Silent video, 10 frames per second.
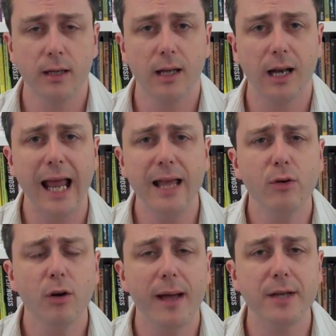let your
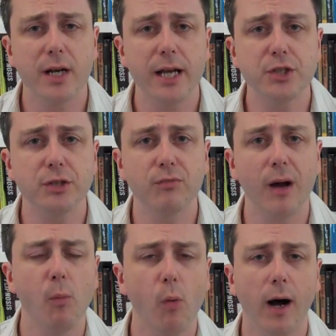imagination
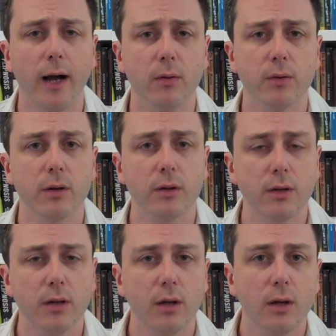run wild.
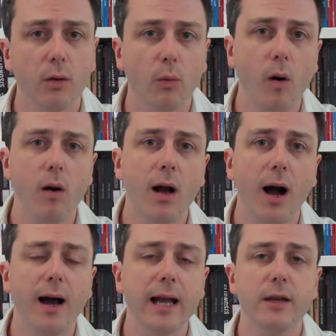What
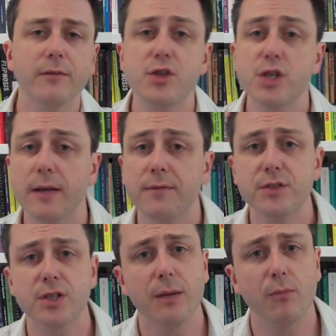kind of
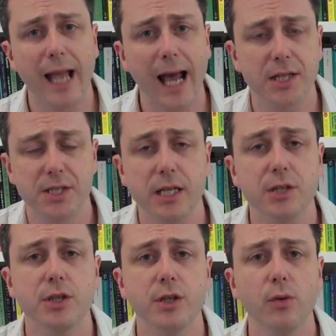shifts in reality
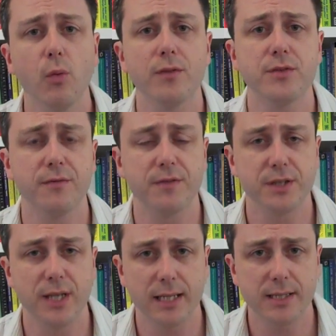do you want to
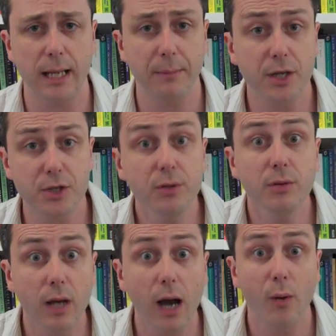facilitate? Because you can
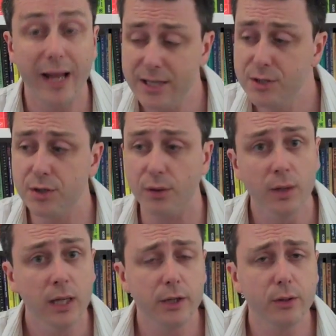go into,
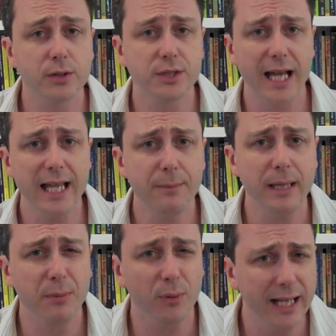you can take
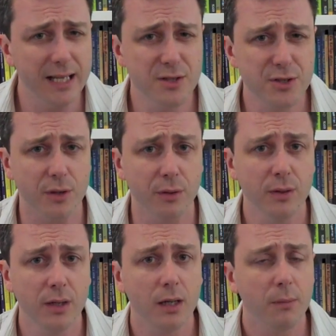people into,
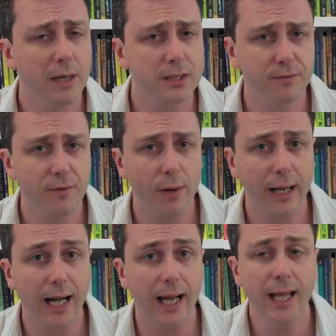
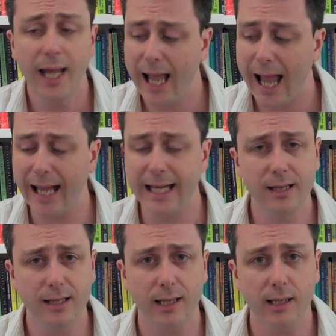metaphorically,
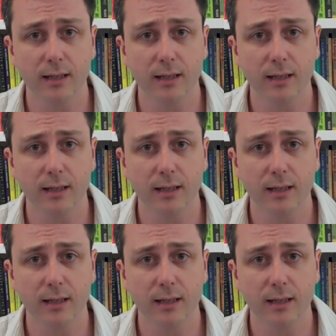anything.